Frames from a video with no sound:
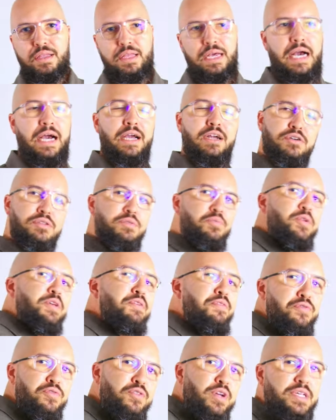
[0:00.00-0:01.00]
I could
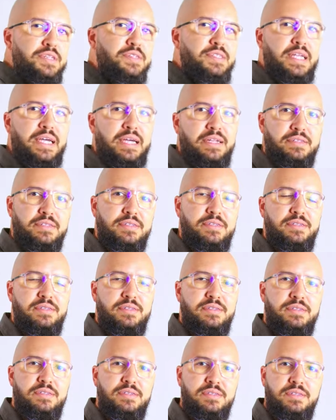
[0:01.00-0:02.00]
rephrase that
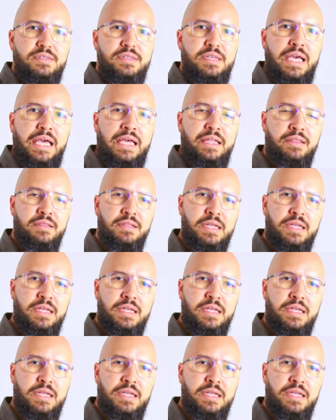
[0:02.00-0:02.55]
and,